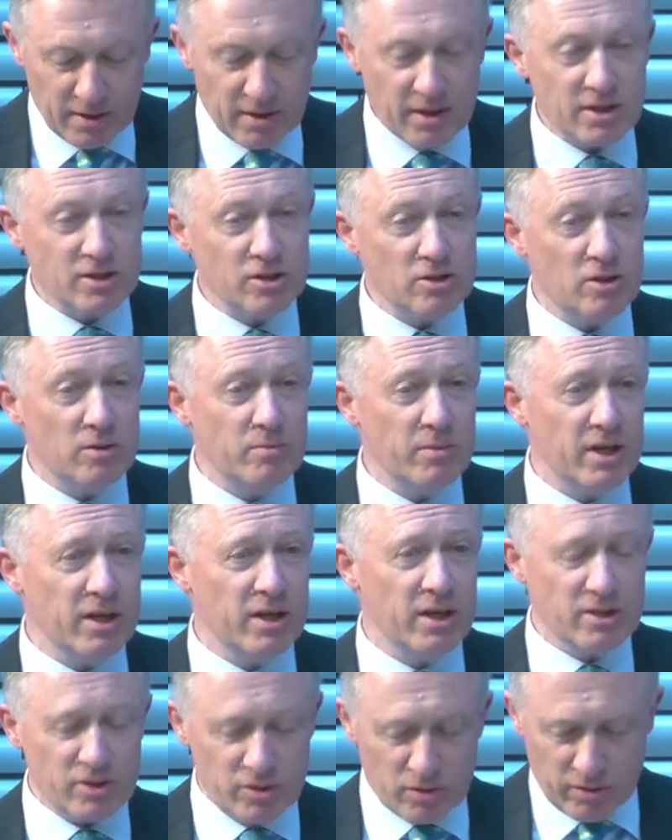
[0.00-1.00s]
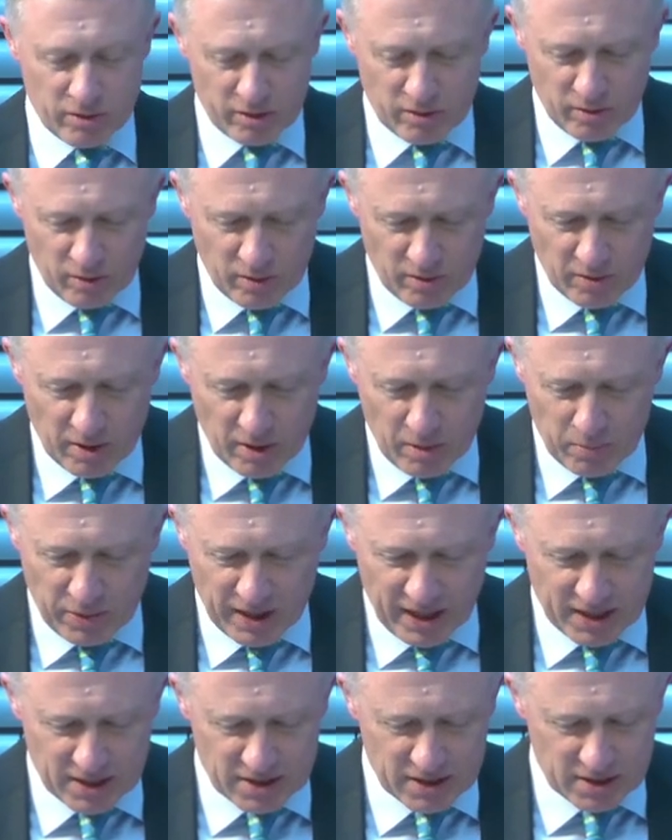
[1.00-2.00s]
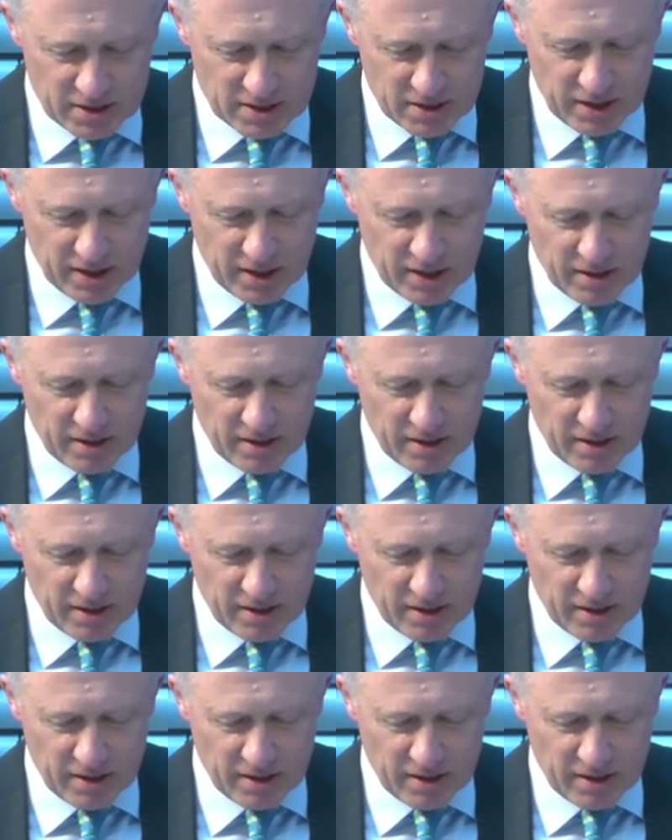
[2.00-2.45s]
There are so many historical places here,